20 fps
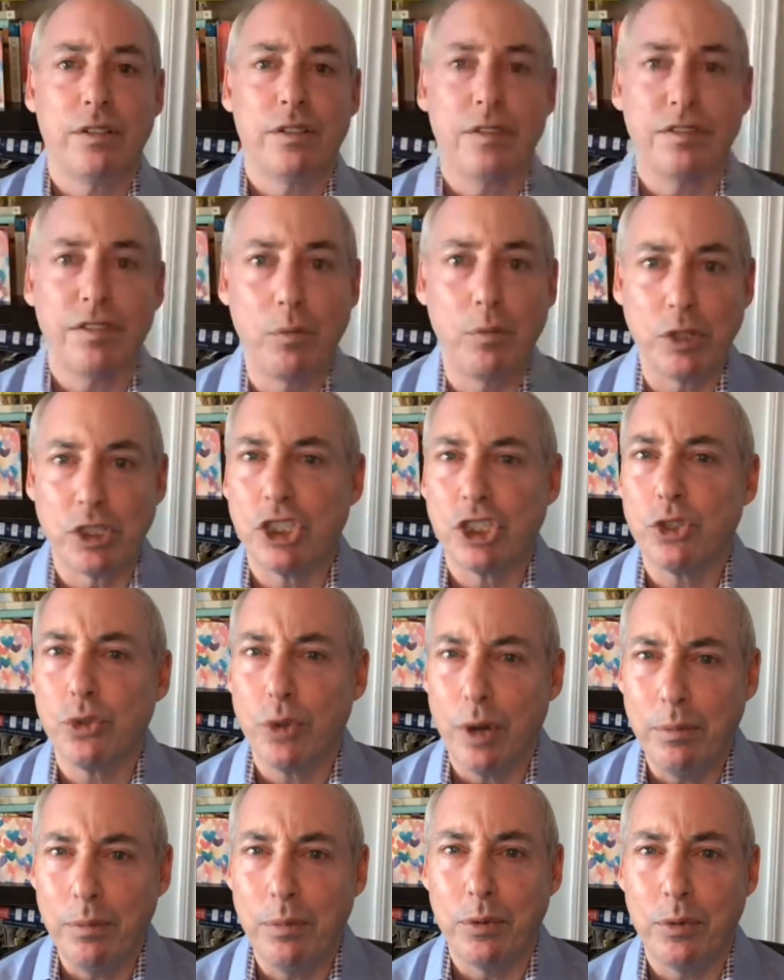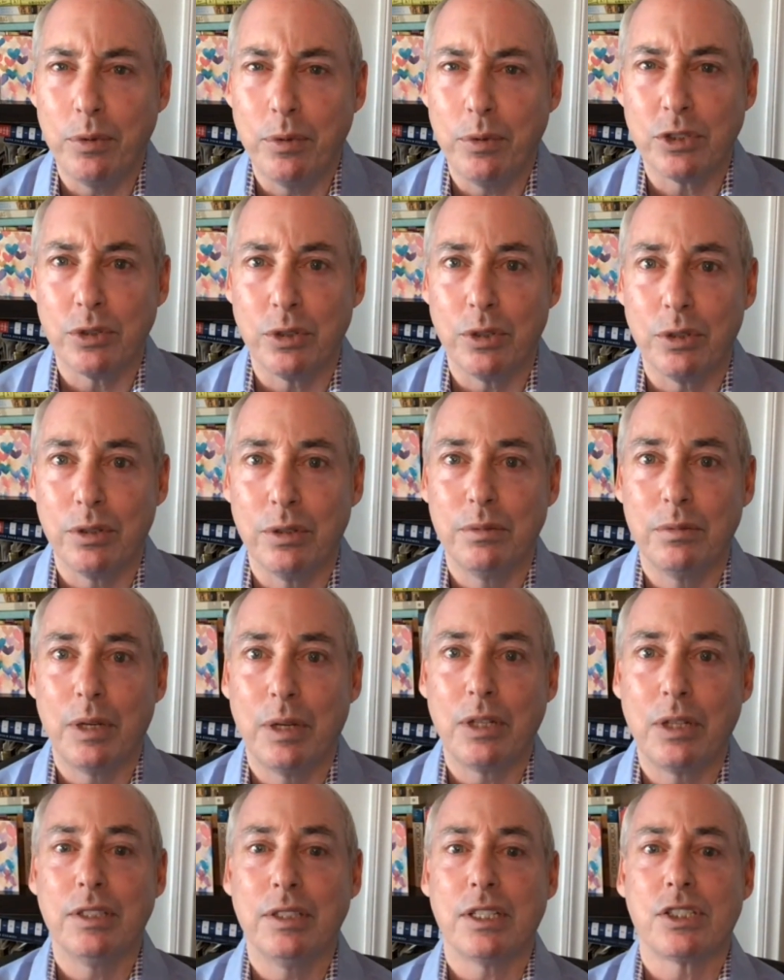from which Trump withdrew. My
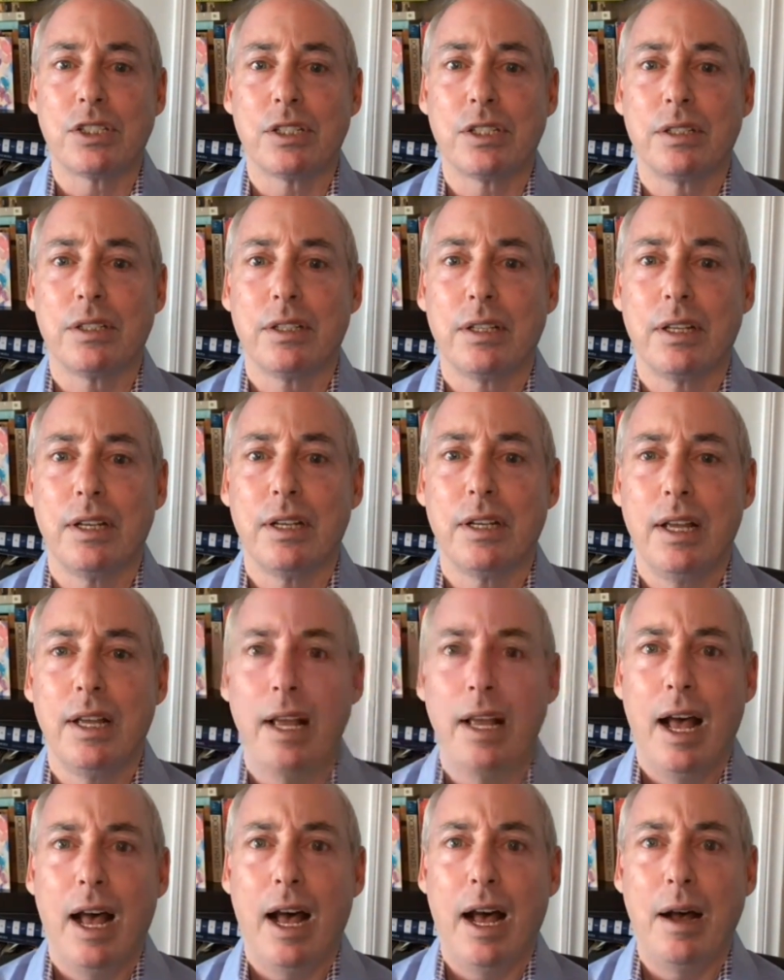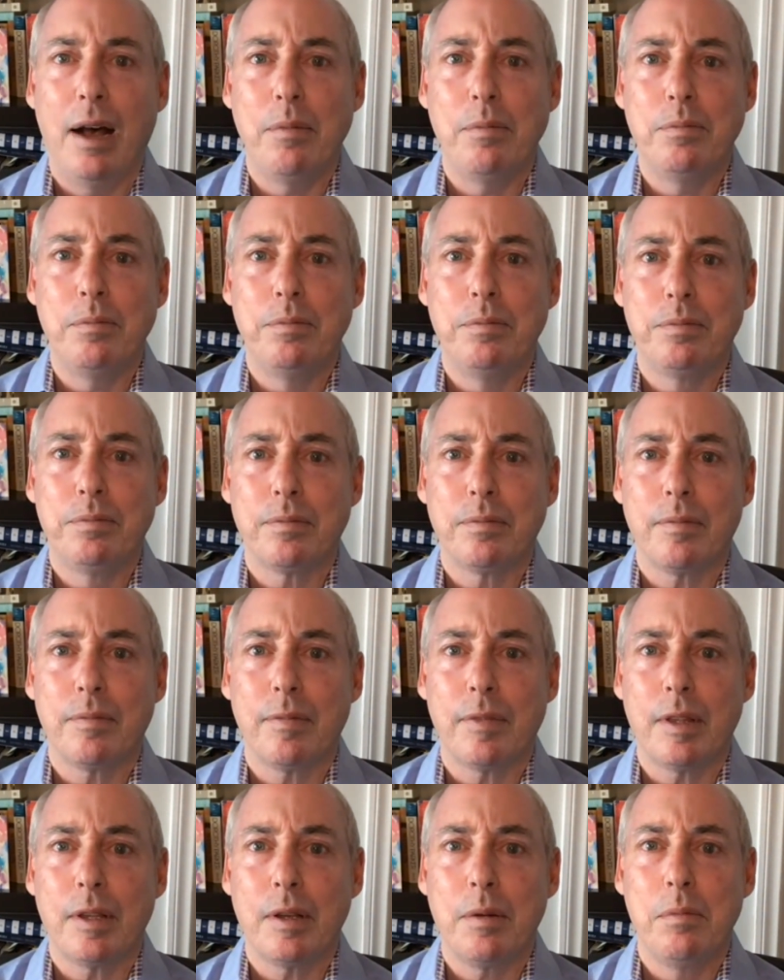goodness.
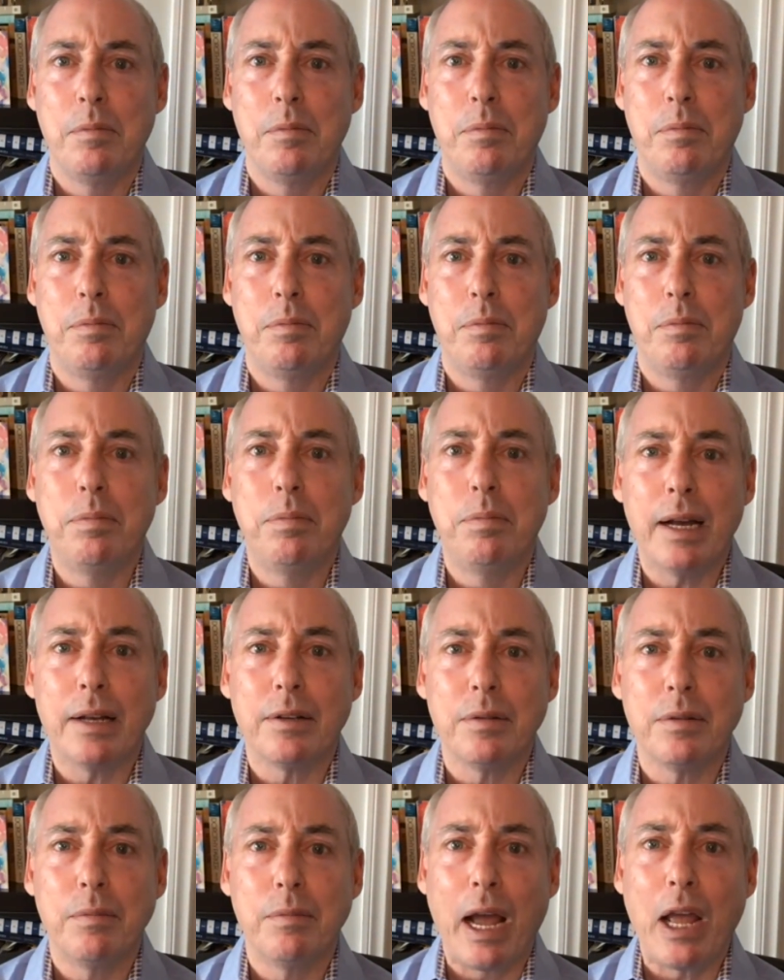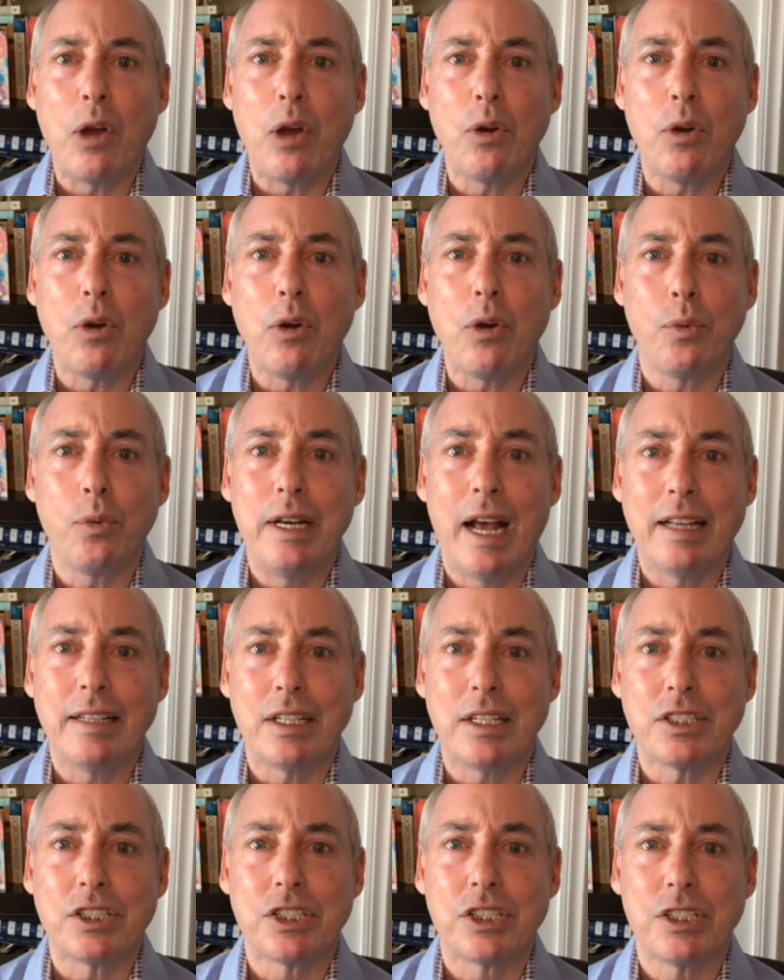But my own read on
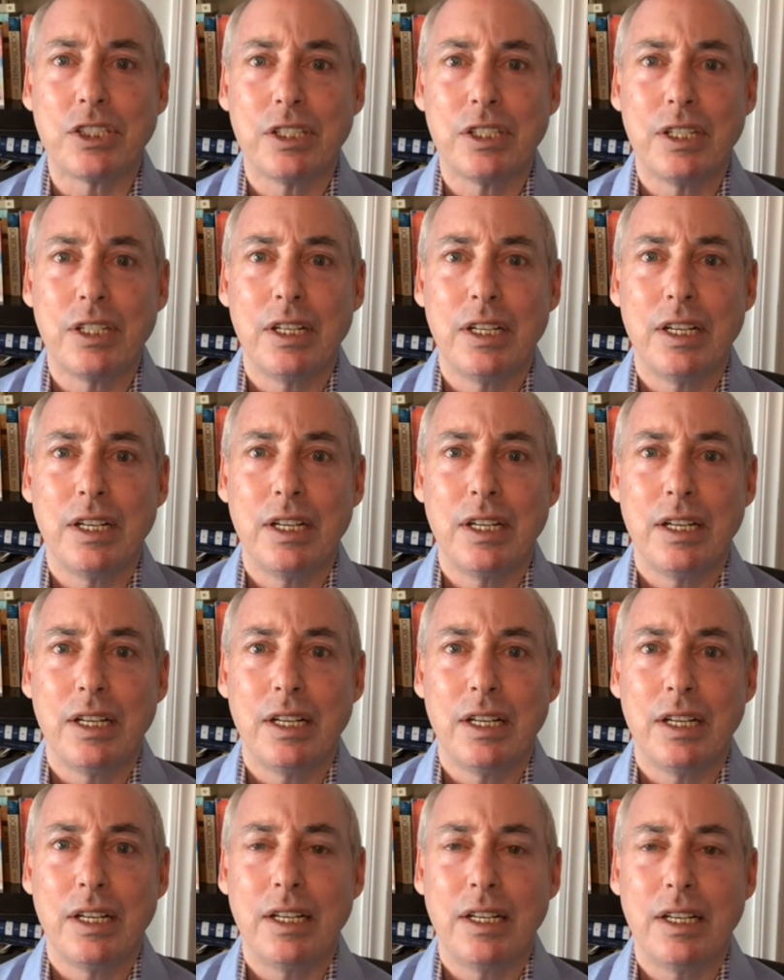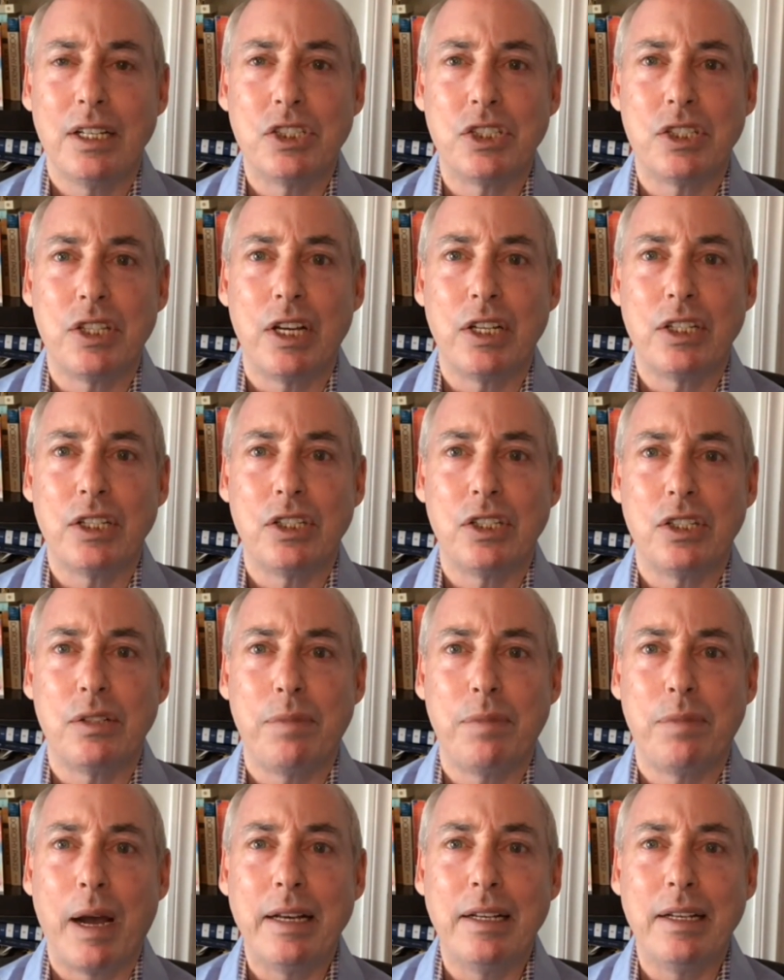this is that
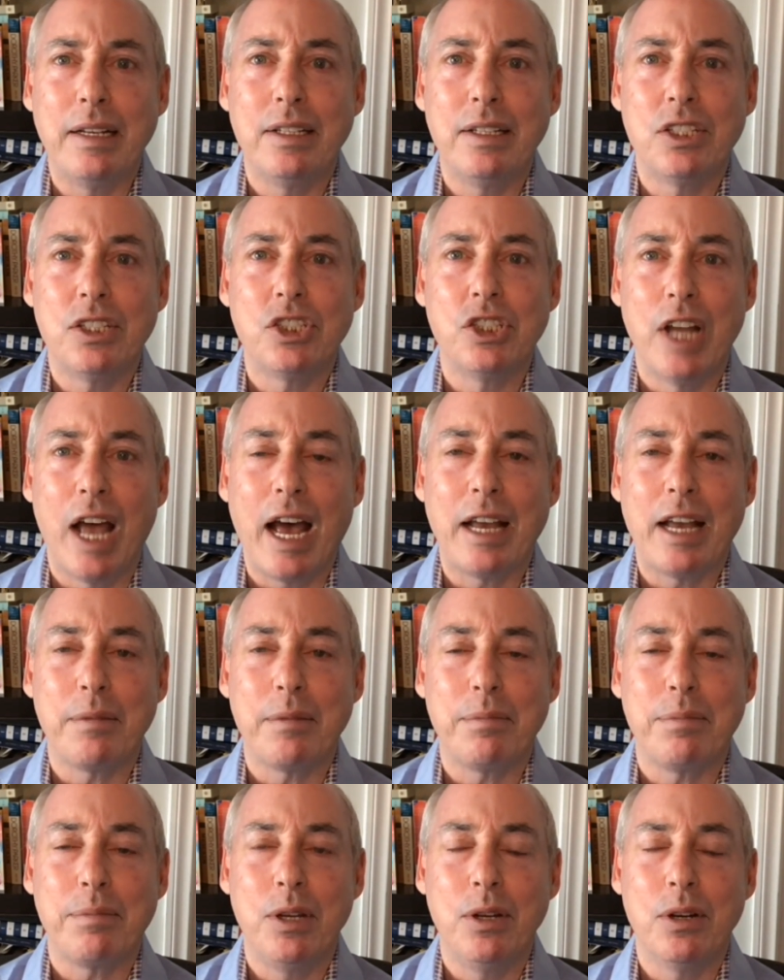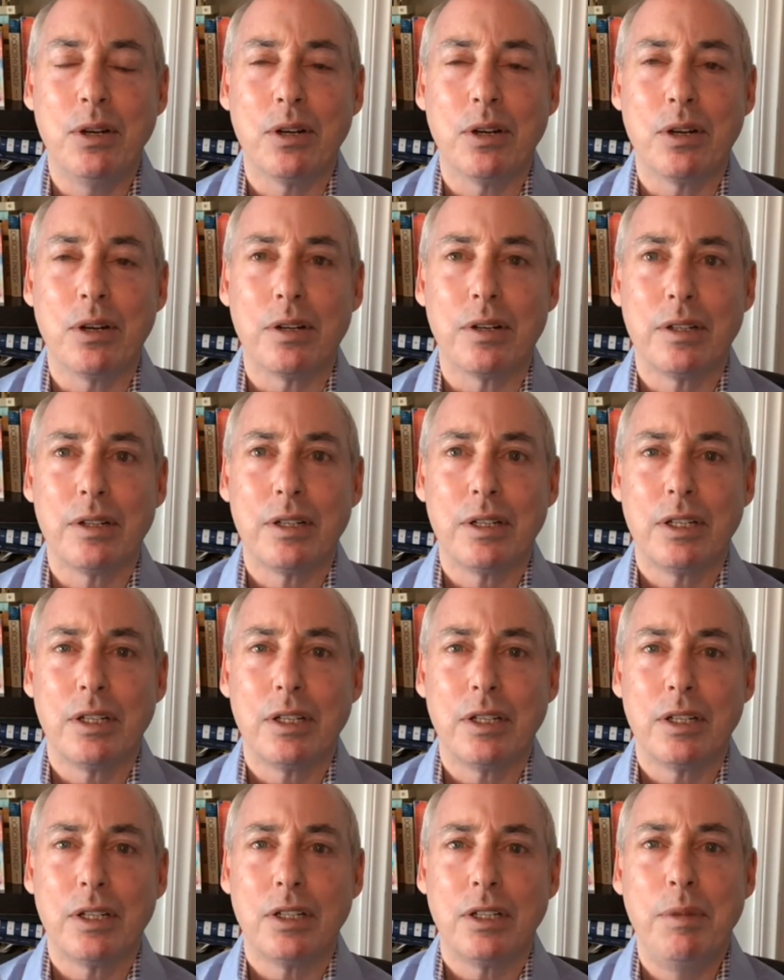Biden does not appear
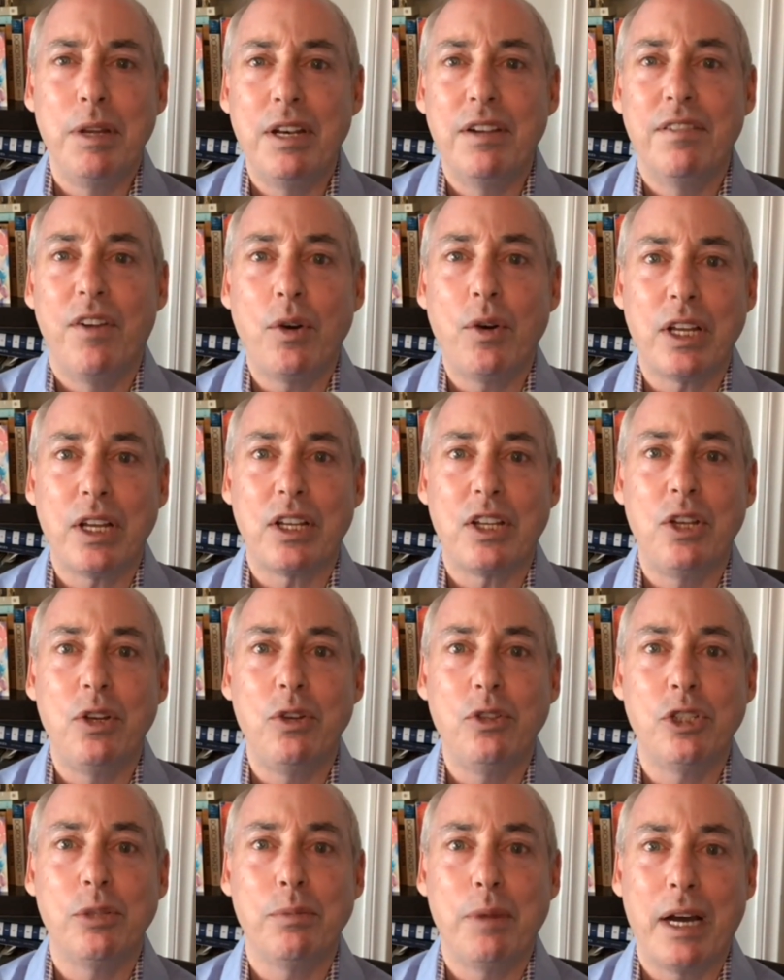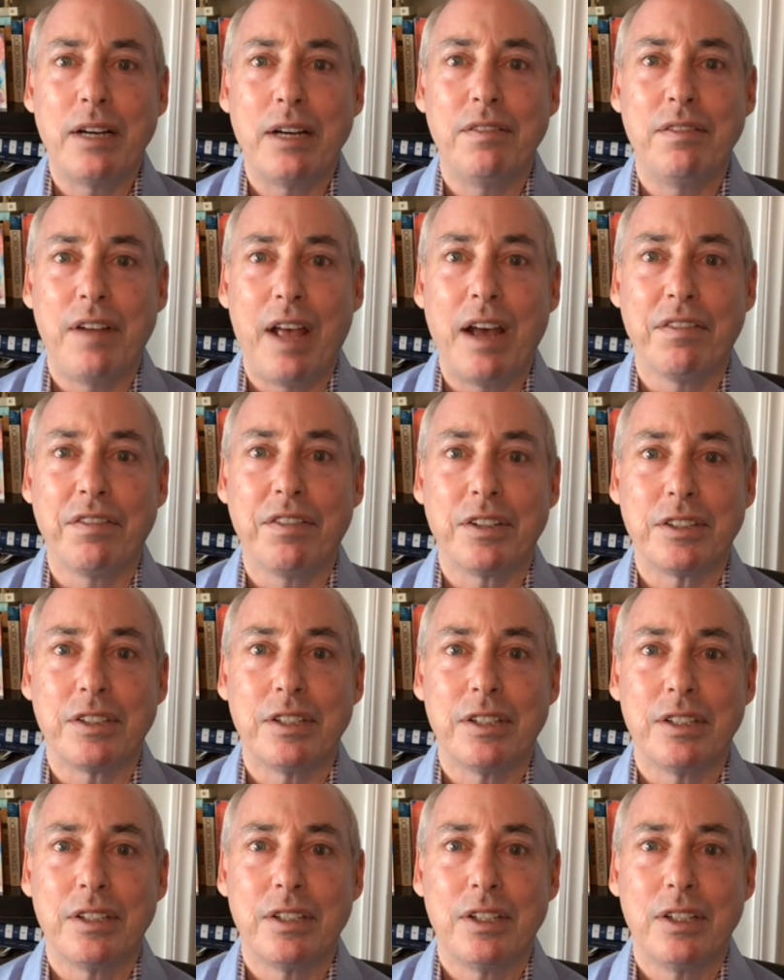to be devoting a huge amount of
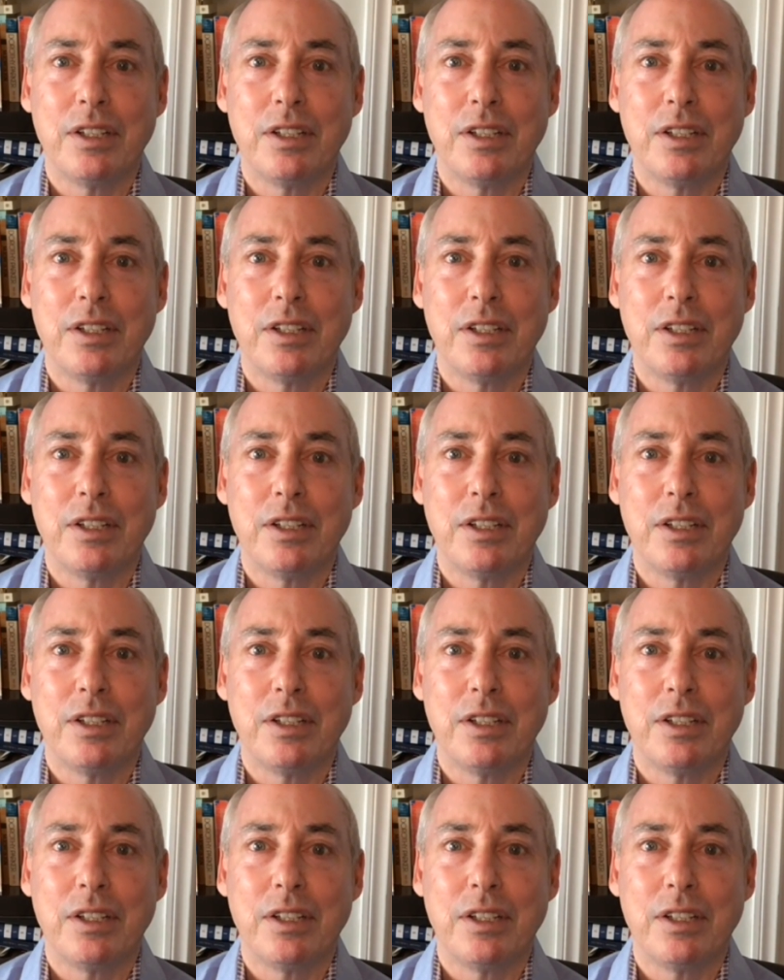effort